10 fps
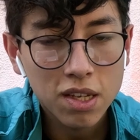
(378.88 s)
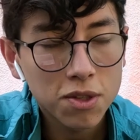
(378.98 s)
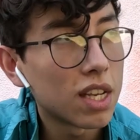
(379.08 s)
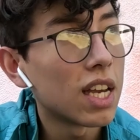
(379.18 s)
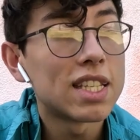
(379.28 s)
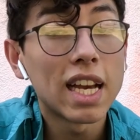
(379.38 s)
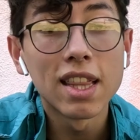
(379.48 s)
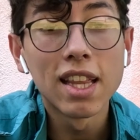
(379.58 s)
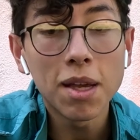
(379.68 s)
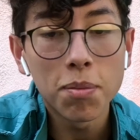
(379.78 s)
So you can get
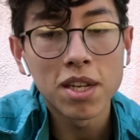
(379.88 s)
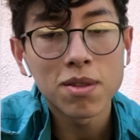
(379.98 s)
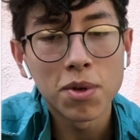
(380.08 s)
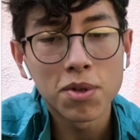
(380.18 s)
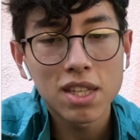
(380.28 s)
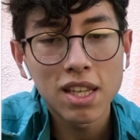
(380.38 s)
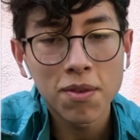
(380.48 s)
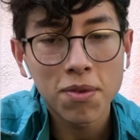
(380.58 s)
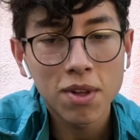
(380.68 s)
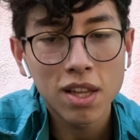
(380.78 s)
deadly, but it's mostly
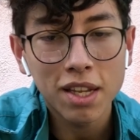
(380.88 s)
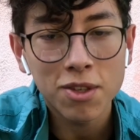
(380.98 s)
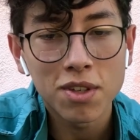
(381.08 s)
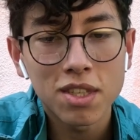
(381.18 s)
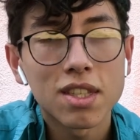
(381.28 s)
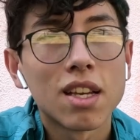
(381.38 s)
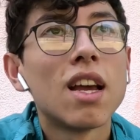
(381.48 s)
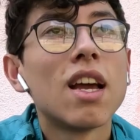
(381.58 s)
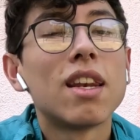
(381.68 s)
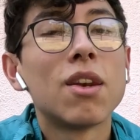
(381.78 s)
for like just
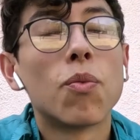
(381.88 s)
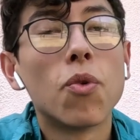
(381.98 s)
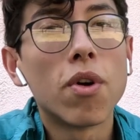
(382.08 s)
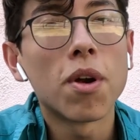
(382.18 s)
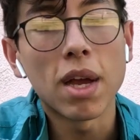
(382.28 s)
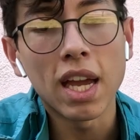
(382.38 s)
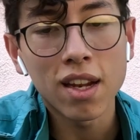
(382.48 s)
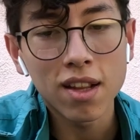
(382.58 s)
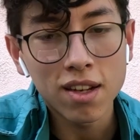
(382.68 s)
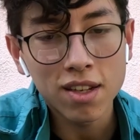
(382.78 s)
warm
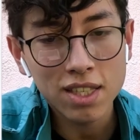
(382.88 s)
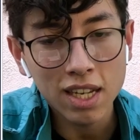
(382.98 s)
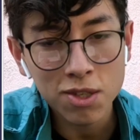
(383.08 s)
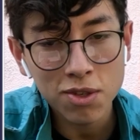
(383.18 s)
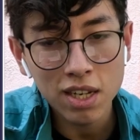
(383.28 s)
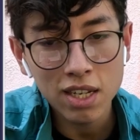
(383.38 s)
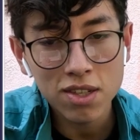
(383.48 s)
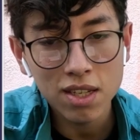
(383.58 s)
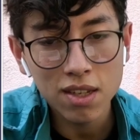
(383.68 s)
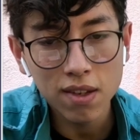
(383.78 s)
analog
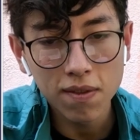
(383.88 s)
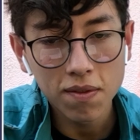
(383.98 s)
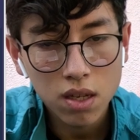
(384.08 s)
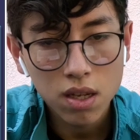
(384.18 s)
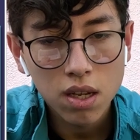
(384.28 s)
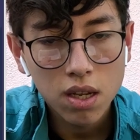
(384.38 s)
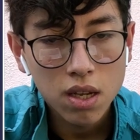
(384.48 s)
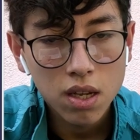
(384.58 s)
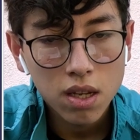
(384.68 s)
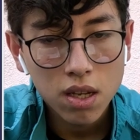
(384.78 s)
saturation.
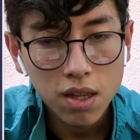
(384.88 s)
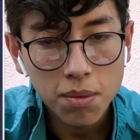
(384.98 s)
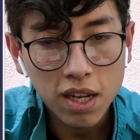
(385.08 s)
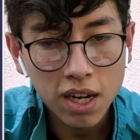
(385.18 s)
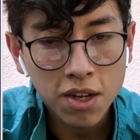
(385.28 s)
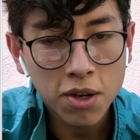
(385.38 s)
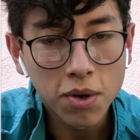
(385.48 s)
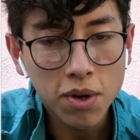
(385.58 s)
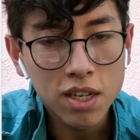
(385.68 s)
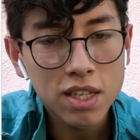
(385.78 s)
And we got a
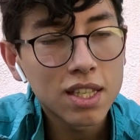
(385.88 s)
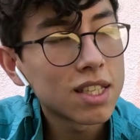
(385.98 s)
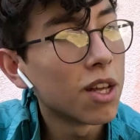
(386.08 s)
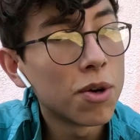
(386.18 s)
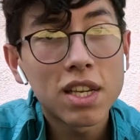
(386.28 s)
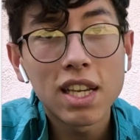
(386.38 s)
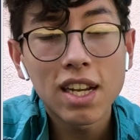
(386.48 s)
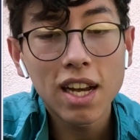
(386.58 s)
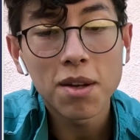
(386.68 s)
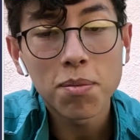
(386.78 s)
chorus, it's low-key
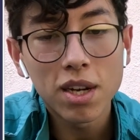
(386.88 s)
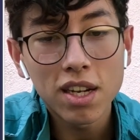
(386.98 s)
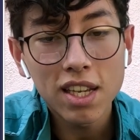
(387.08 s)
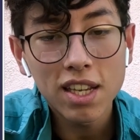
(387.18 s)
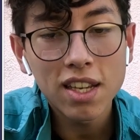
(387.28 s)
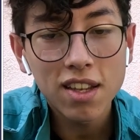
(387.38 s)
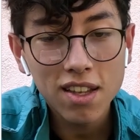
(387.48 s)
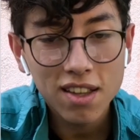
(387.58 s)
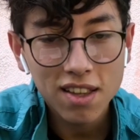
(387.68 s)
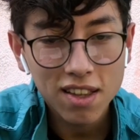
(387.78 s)
kind of buggy.
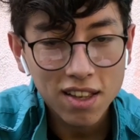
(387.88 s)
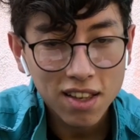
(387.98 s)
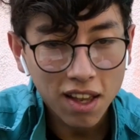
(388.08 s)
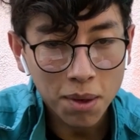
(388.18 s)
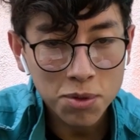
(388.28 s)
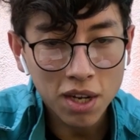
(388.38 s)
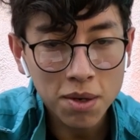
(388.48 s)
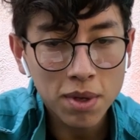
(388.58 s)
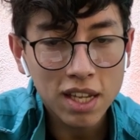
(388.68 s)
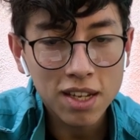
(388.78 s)
I'm trying
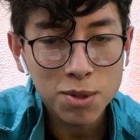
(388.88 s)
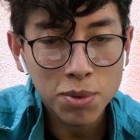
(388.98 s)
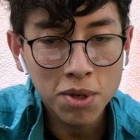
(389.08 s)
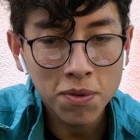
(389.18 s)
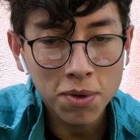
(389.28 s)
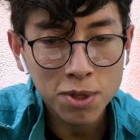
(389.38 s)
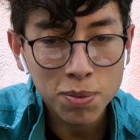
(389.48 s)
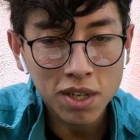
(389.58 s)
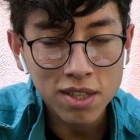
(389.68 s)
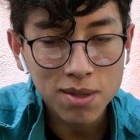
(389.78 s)
to make it as beautiful as
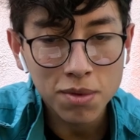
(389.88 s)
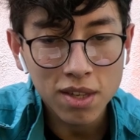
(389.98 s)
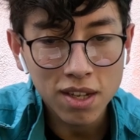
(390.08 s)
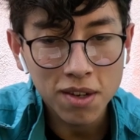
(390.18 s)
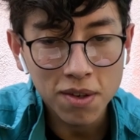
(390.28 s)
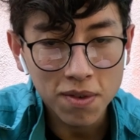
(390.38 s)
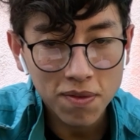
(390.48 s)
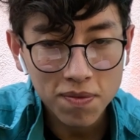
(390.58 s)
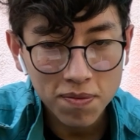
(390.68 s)
possible though.